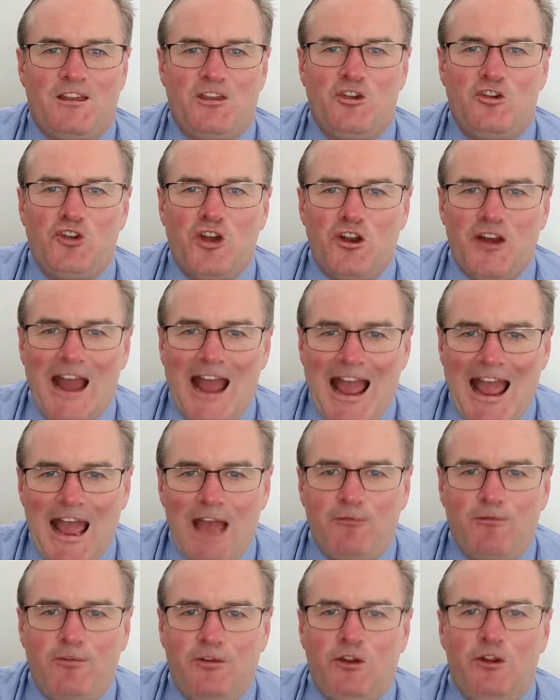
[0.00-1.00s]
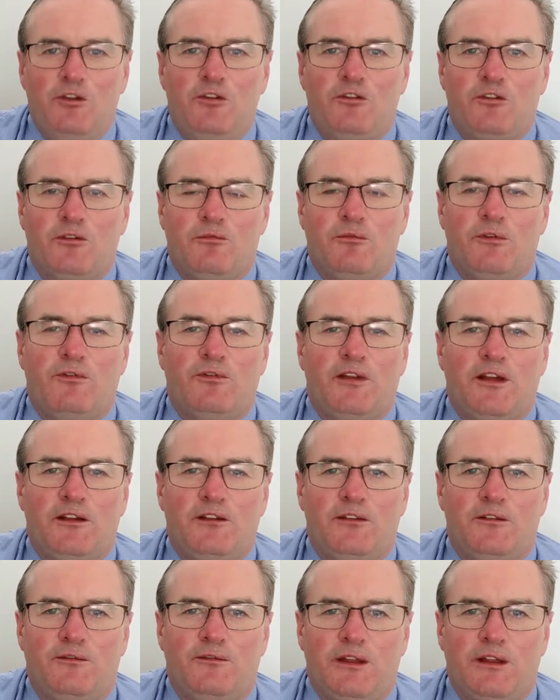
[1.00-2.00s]
You don't have to use it
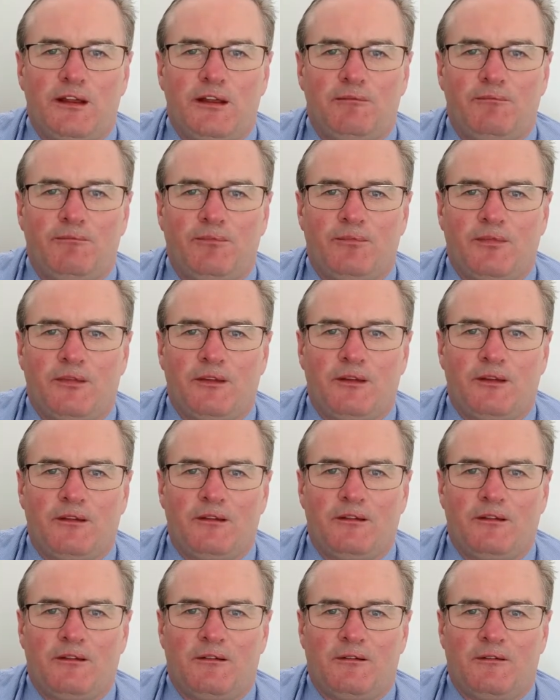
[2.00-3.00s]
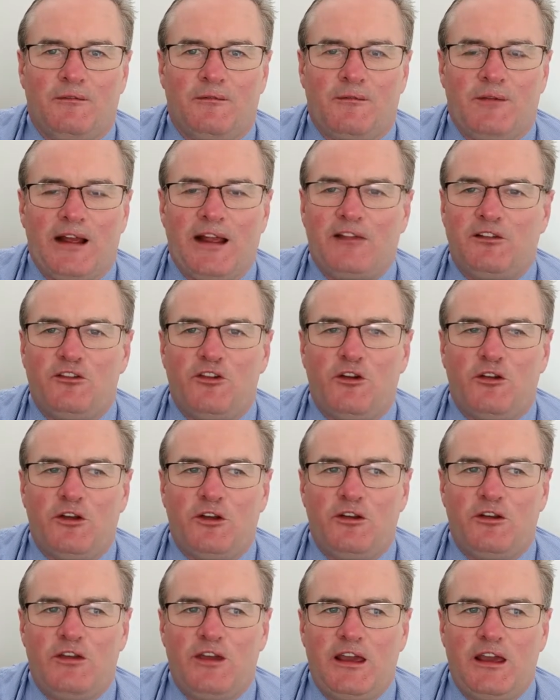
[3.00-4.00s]
reflexively. It's not
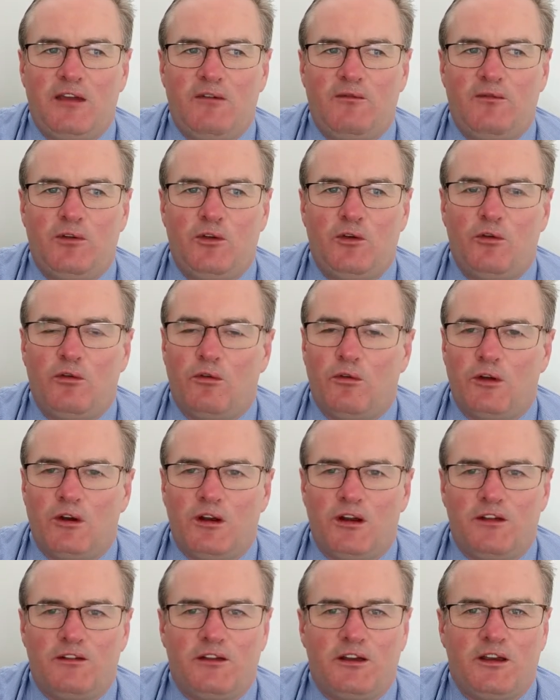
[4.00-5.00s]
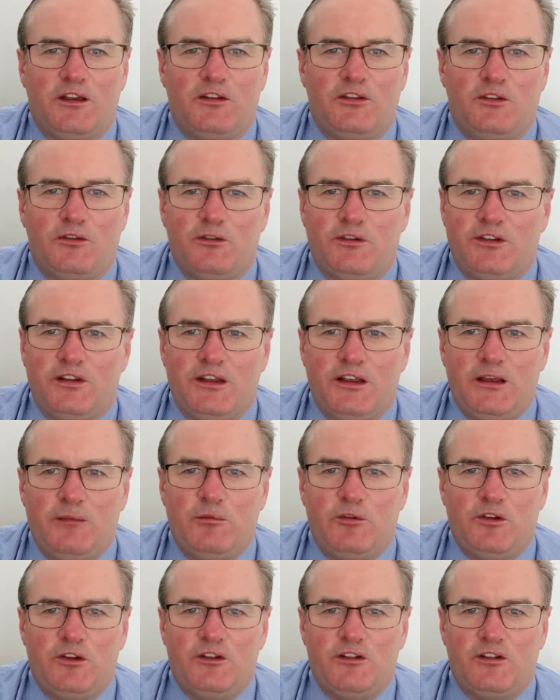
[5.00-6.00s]
going to give your organisation,
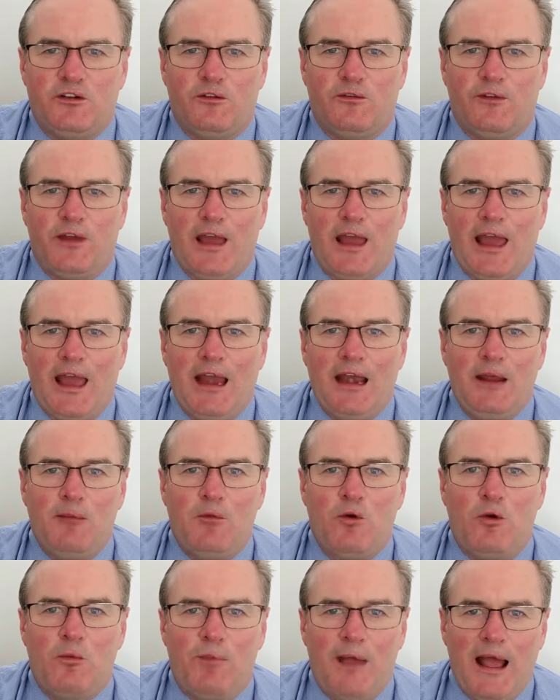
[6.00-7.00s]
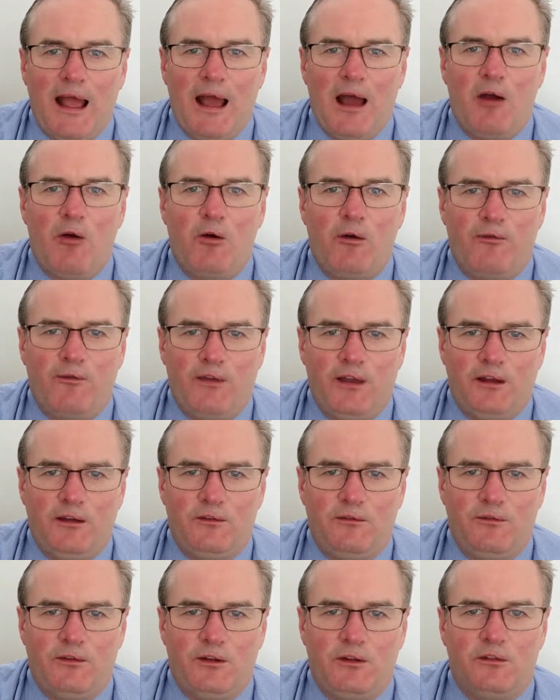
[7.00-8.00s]
team or yourself any more power or
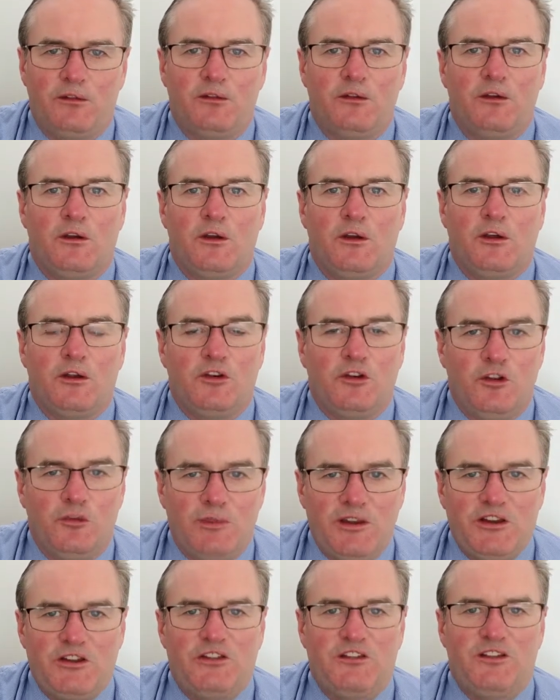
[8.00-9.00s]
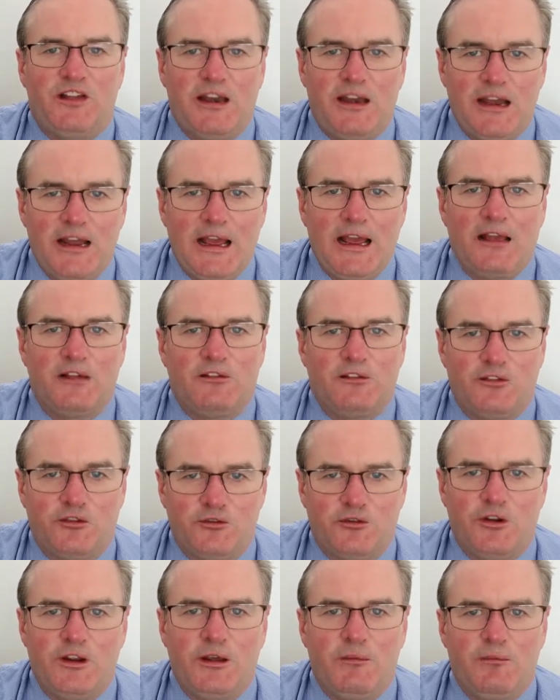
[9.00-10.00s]
effectiveness to be just sending out
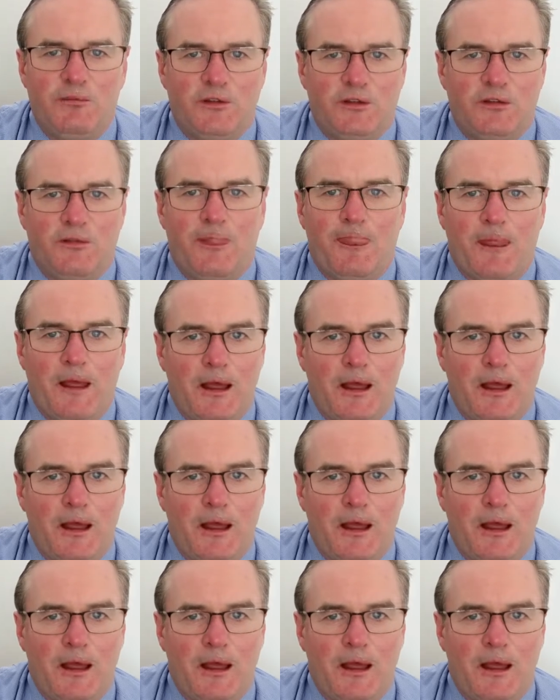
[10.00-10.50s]
streams